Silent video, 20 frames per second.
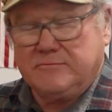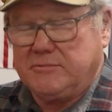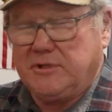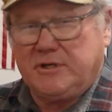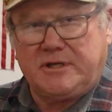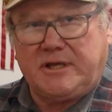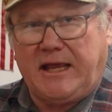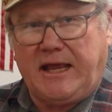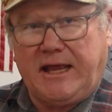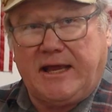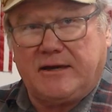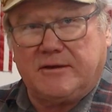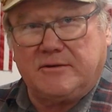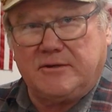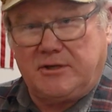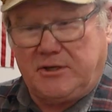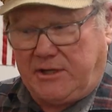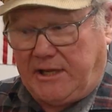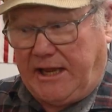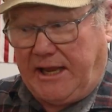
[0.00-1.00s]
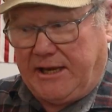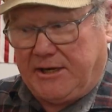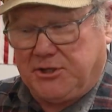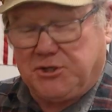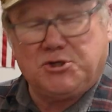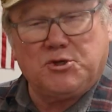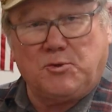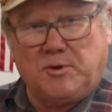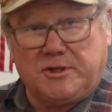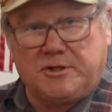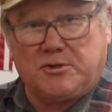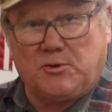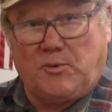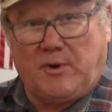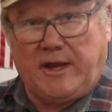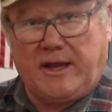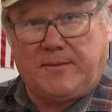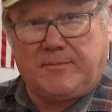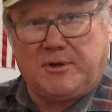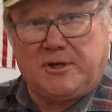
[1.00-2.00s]
you can't do it the
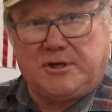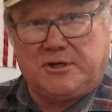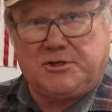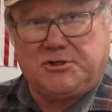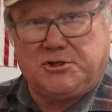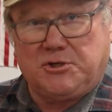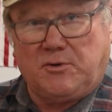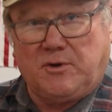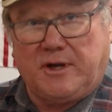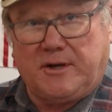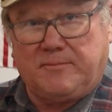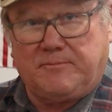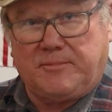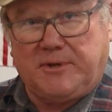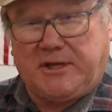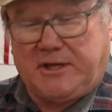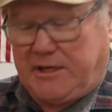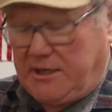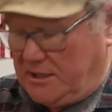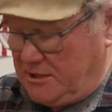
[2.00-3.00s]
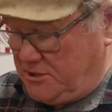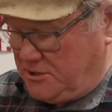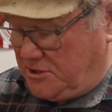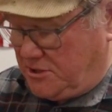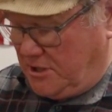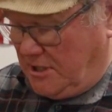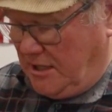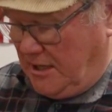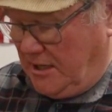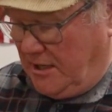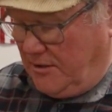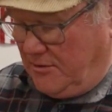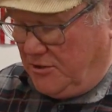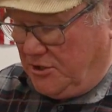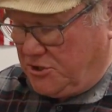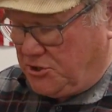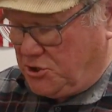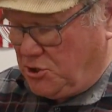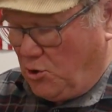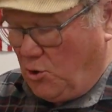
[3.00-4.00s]
way I'm going to do it because
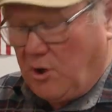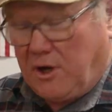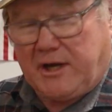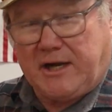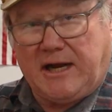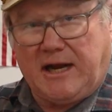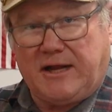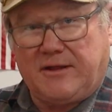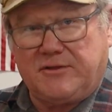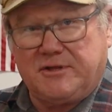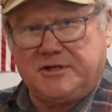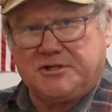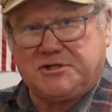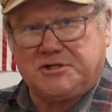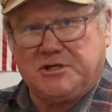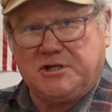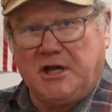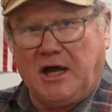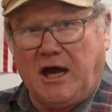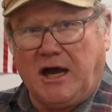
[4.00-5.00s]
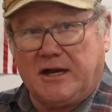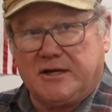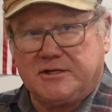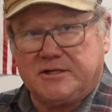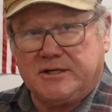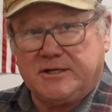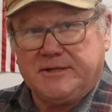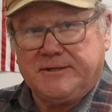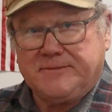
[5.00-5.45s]
the torque on this nut